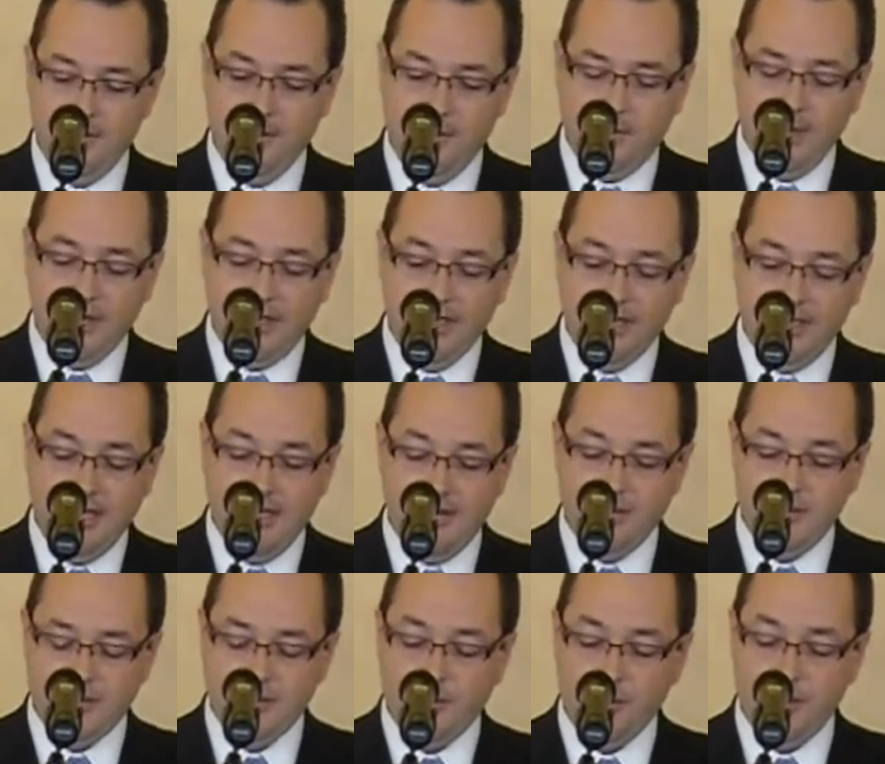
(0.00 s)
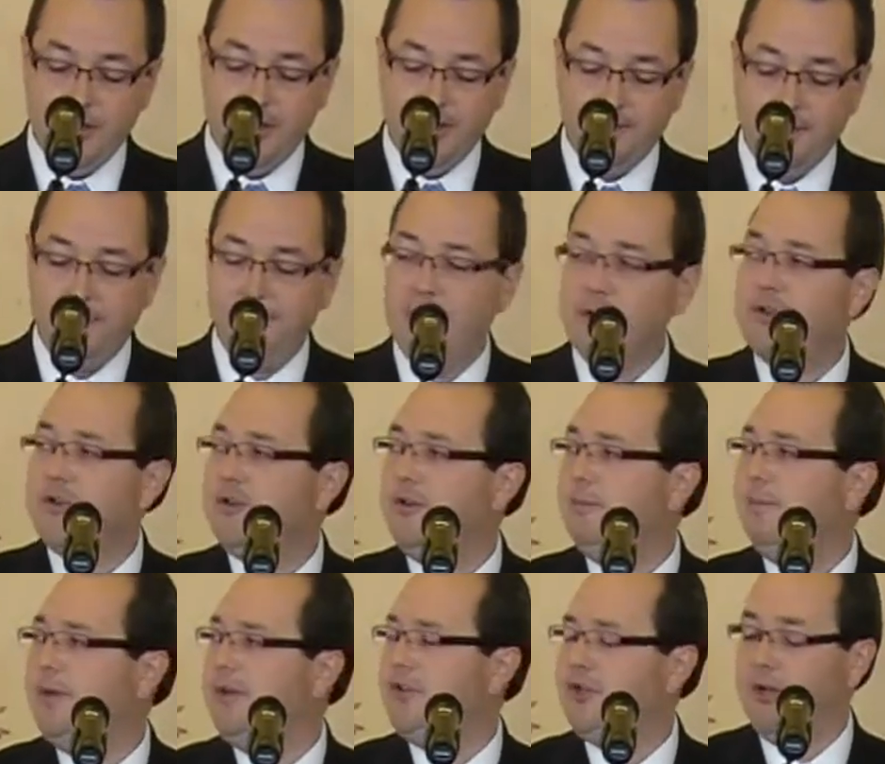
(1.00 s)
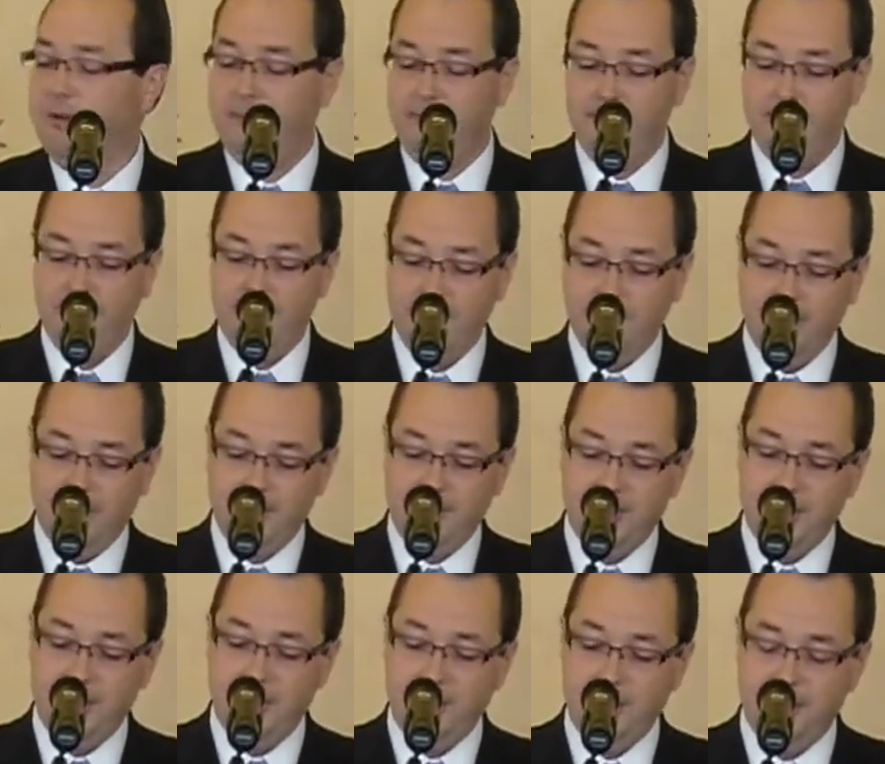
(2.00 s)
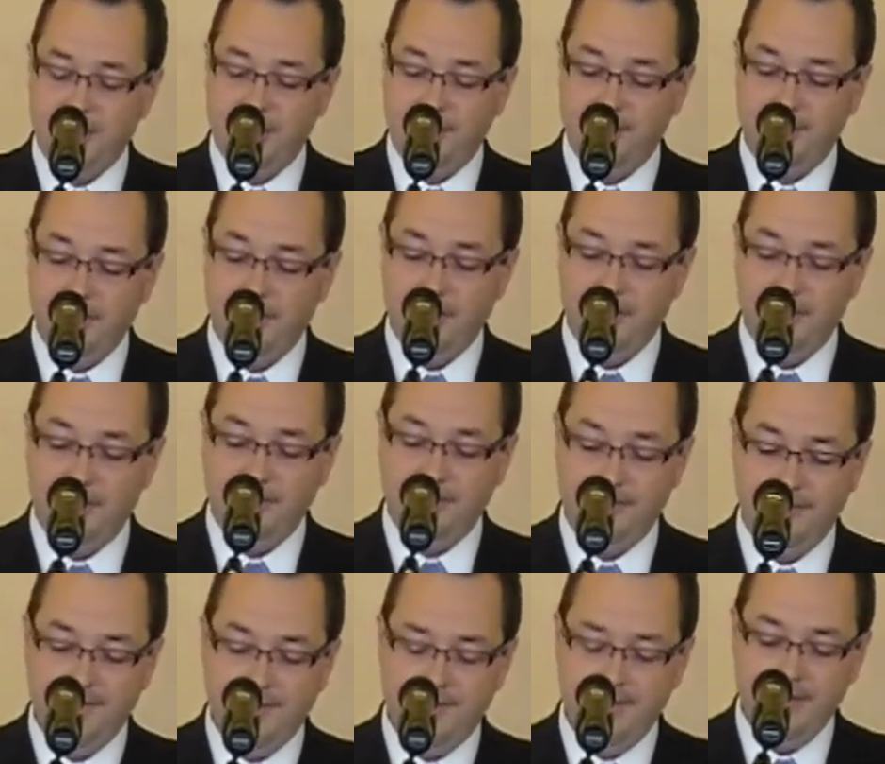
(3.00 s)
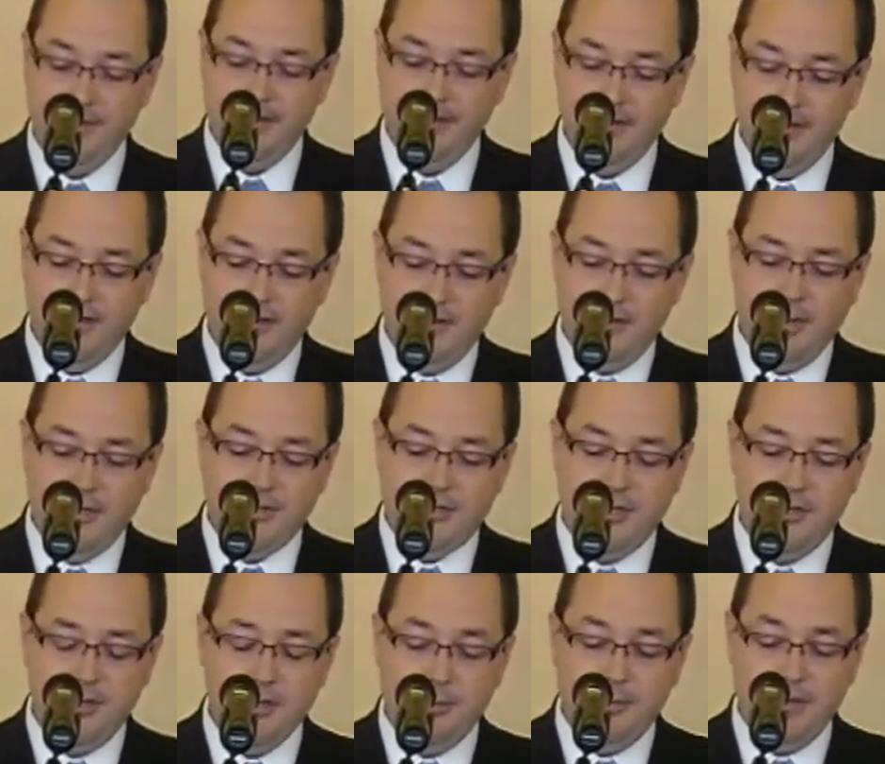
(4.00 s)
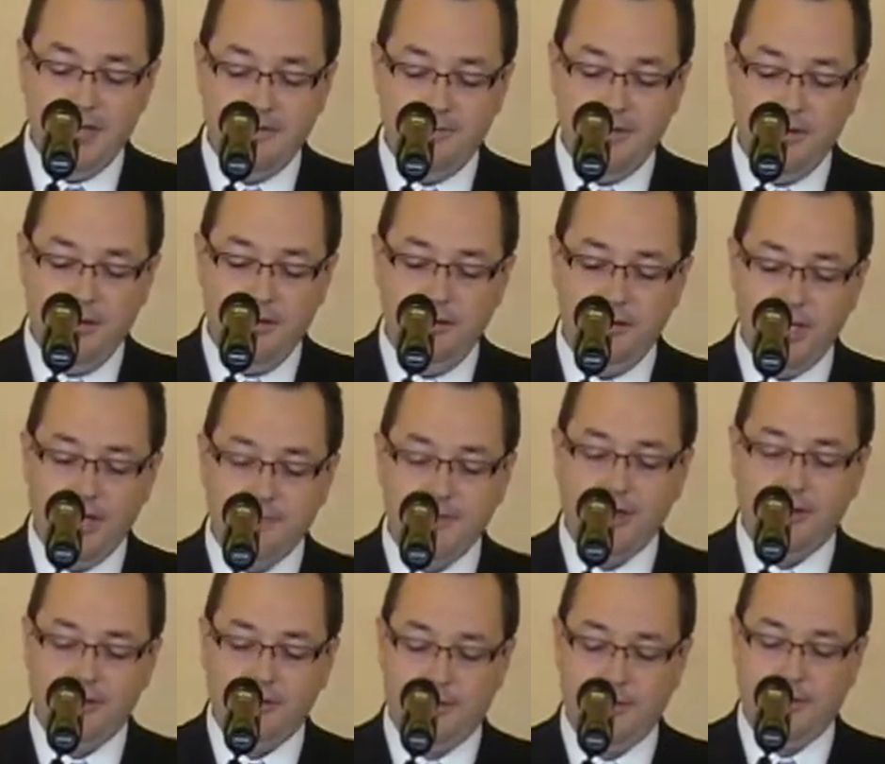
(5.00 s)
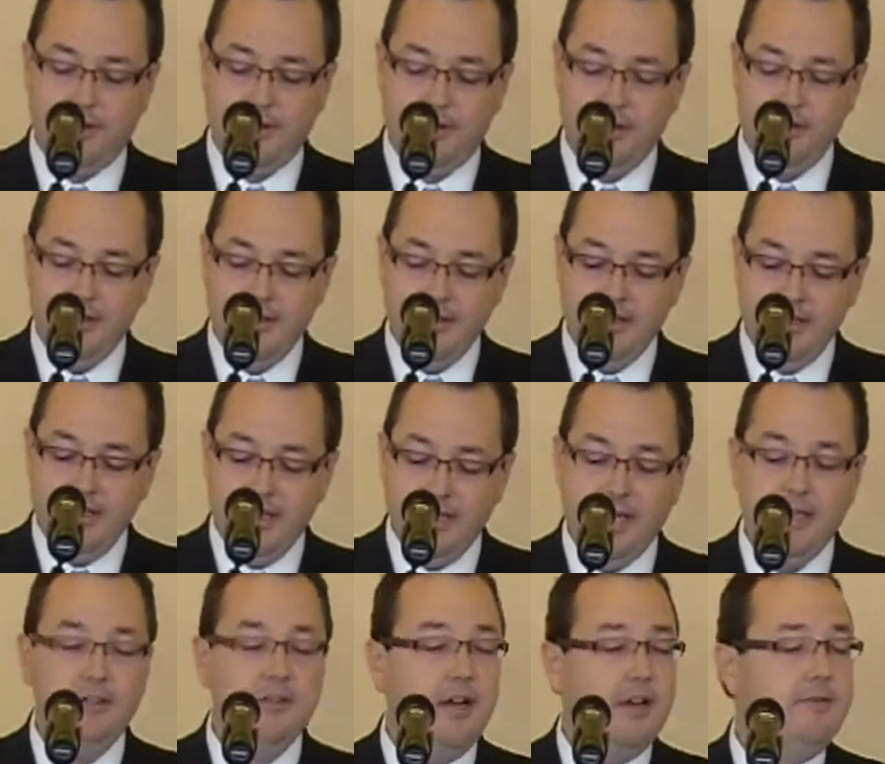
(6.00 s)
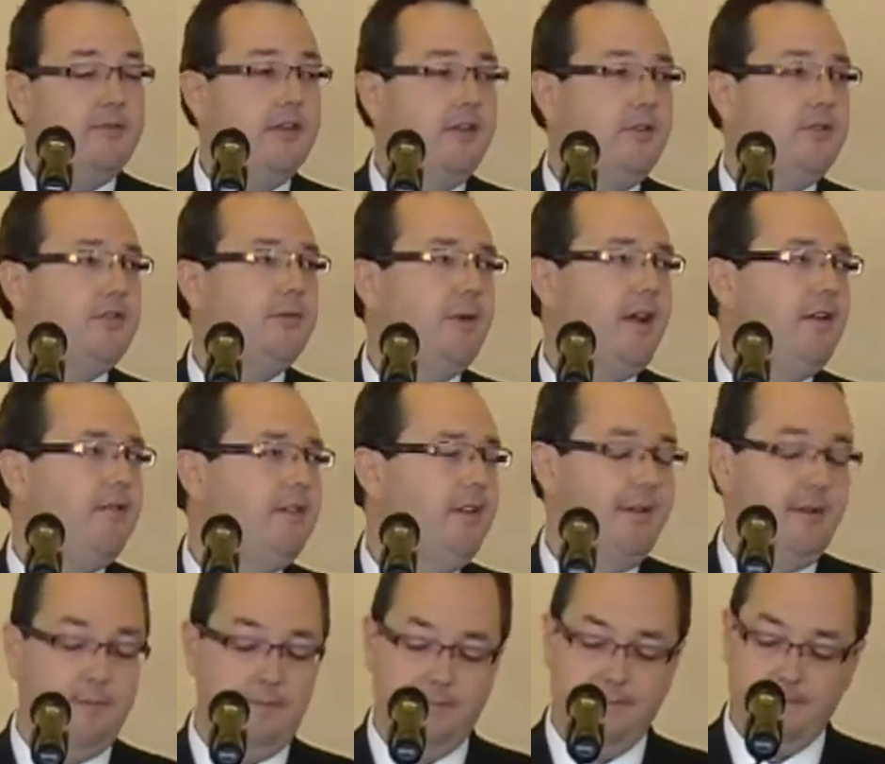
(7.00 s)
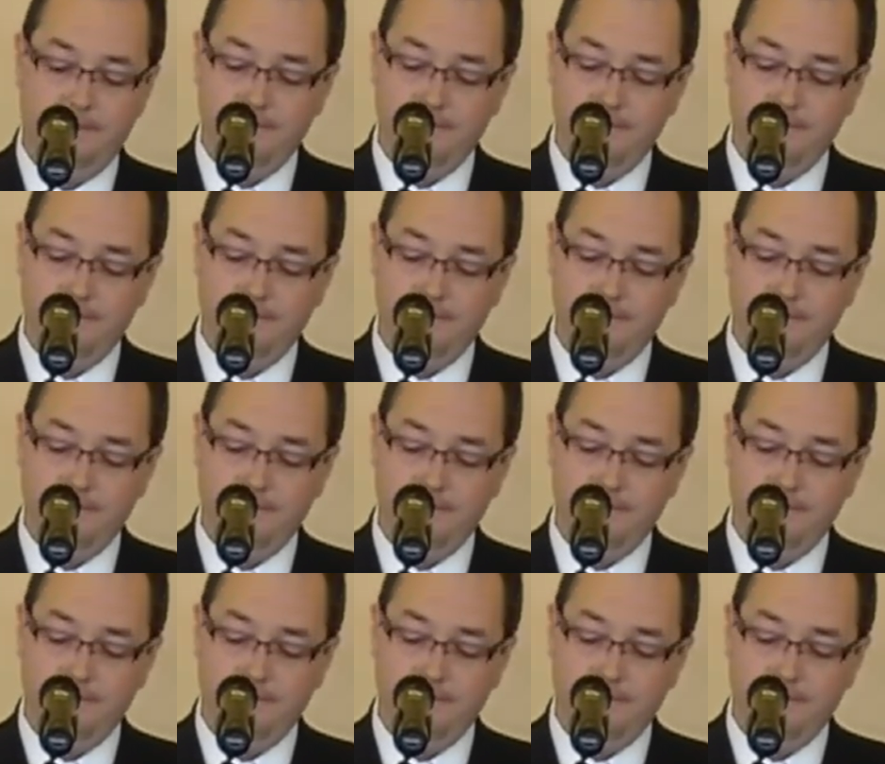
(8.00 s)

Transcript: The book contained the story of a fictional bishop, Monsignor Bienvenu. Monsignor Bienvenu loved our Lord, and he loved those around him.